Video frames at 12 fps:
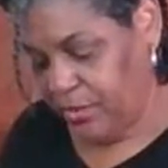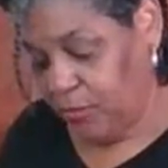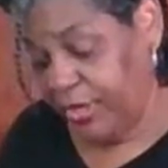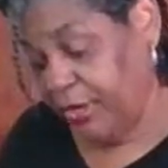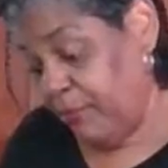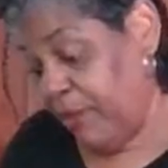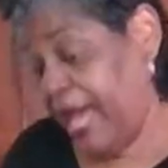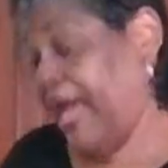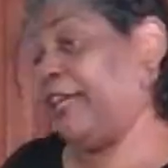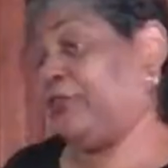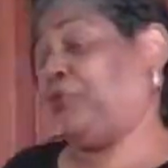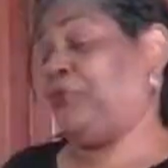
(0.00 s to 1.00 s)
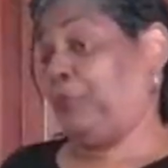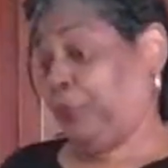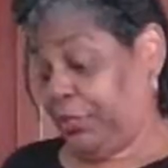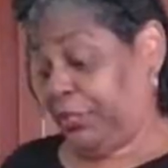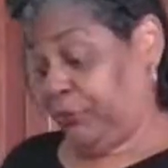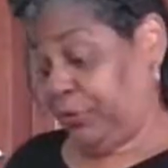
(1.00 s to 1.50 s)
well, my actual
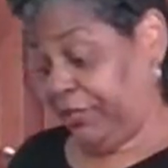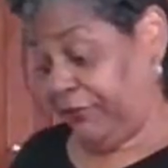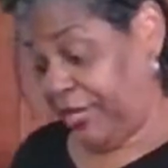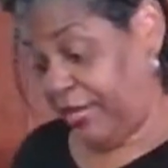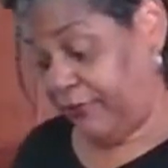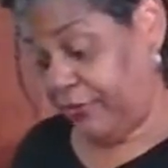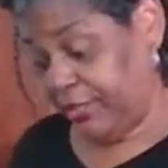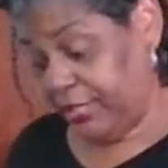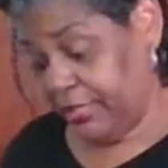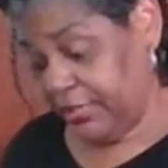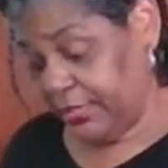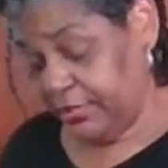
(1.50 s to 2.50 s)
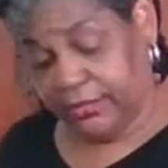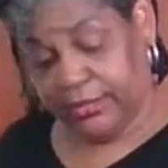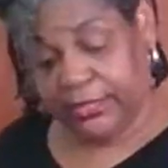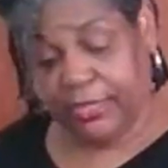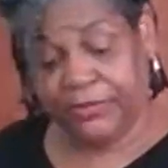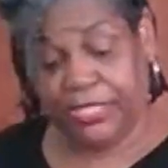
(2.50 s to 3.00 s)
really, really favorite is
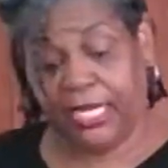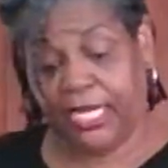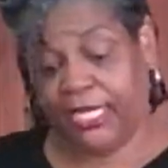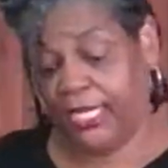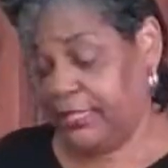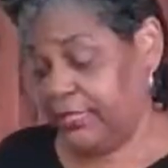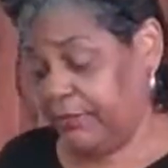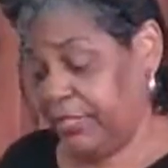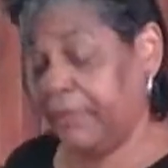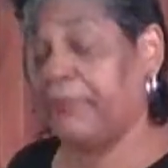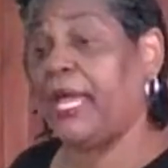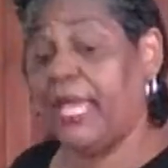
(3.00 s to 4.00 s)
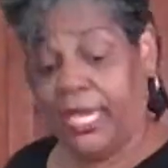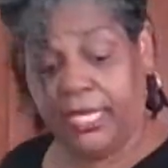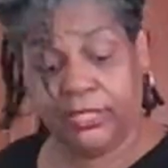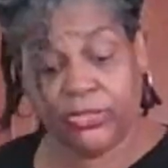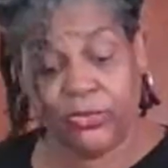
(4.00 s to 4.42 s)
something I can't seem to get my hands